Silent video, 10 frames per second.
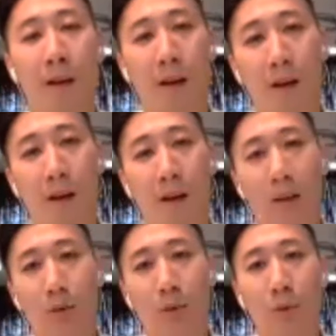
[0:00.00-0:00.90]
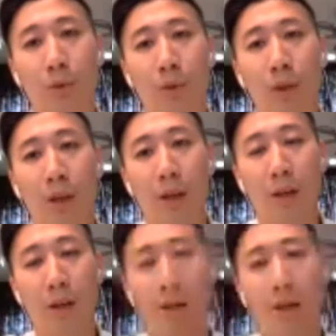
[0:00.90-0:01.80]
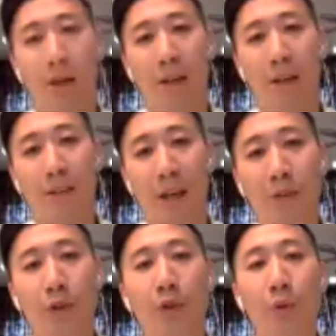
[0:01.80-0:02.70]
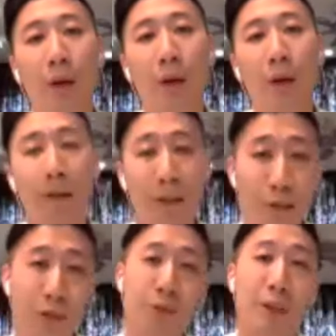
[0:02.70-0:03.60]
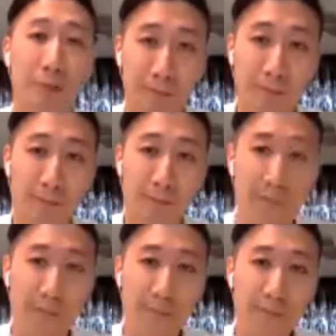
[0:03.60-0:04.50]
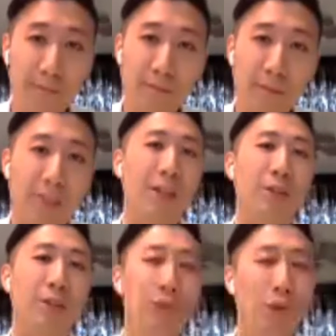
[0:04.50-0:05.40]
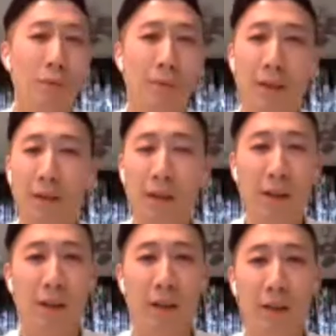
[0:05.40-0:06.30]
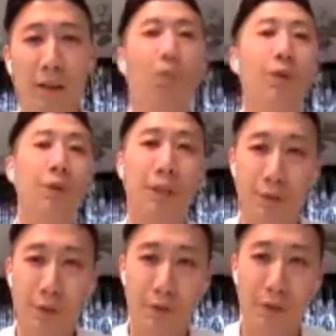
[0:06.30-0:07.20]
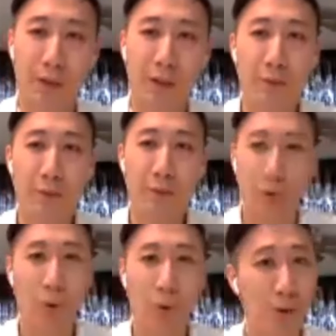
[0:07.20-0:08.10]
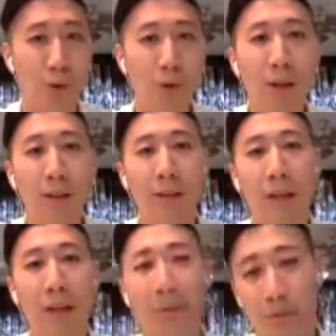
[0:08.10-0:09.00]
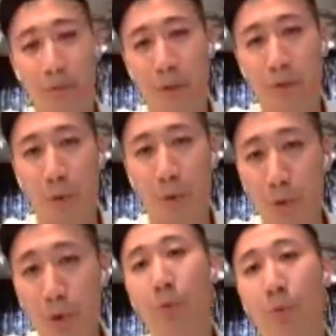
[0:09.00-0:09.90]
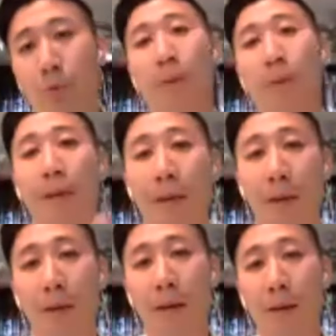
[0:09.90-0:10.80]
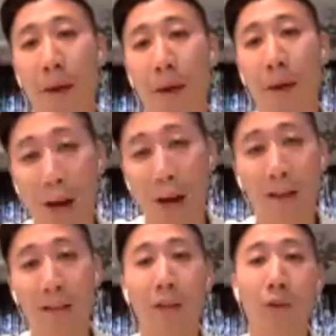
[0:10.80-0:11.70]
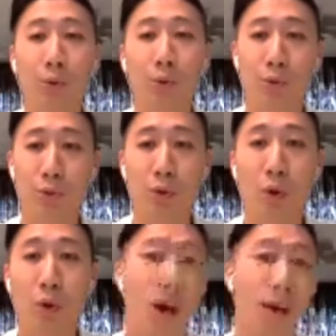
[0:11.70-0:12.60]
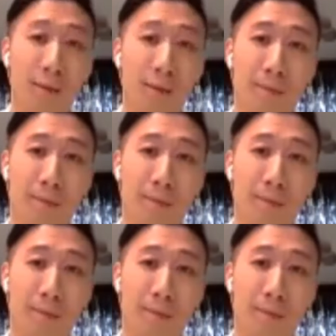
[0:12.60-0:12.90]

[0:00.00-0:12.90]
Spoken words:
to assign you an interest rate. Assign you, or meaning to offer you an interest rate. If your score is low, the interest rate for you might be higher than those score high.